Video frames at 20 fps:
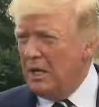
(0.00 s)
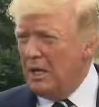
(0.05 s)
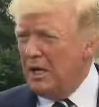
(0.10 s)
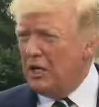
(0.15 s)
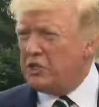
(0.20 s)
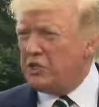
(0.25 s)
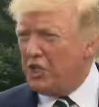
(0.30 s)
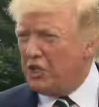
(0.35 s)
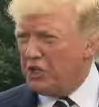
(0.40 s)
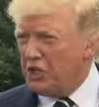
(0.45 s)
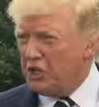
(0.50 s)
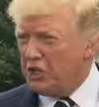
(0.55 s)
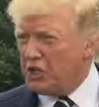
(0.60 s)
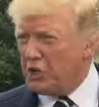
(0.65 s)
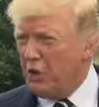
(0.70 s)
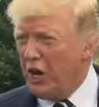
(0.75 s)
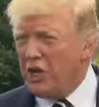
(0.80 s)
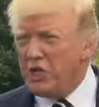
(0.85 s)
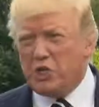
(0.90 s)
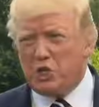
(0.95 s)
It's a
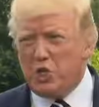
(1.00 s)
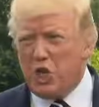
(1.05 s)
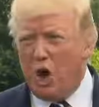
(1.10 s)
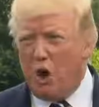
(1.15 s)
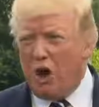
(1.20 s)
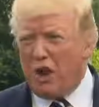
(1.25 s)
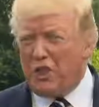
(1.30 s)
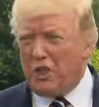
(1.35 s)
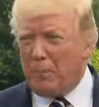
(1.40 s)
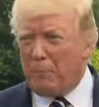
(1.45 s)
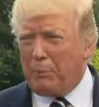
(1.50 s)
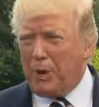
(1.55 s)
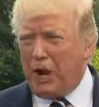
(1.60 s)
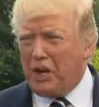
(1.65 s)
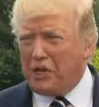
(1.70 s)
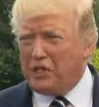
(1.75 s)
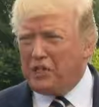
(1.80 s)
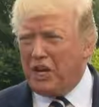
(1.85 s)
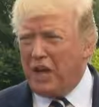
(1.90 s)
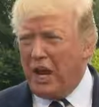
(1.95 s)
disgrace. No other
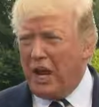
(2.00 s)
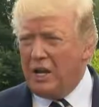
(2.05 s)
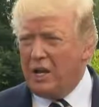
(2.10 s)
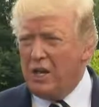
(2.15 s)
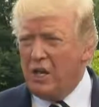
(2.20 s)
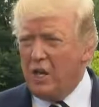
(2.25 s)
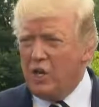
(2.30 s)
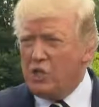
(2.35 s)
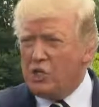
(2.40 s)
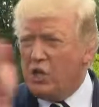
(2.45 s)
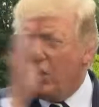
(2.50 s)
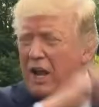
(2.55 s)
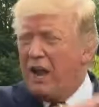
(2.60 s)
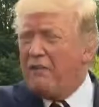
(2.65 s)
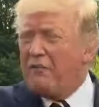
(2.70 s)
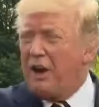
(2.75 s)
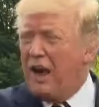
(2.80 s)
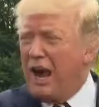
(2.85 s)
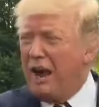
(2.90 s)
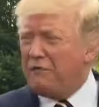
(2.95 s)
president should
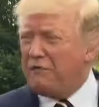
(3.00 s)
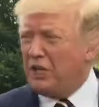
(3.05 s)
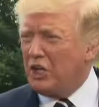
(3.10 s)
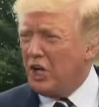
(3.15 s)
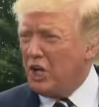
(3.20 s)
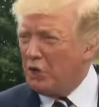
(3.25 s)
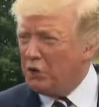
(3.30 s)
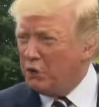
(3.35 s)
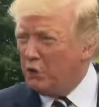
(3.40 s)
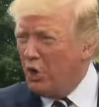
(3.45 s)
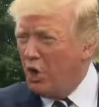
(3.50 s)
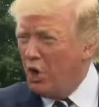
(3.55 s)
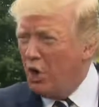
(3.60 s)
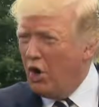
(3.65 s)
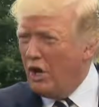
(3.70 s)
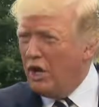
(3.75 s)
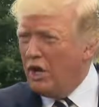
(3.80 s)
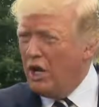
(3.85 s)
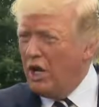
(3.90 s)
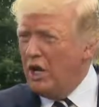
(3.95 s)
ever have to go through it.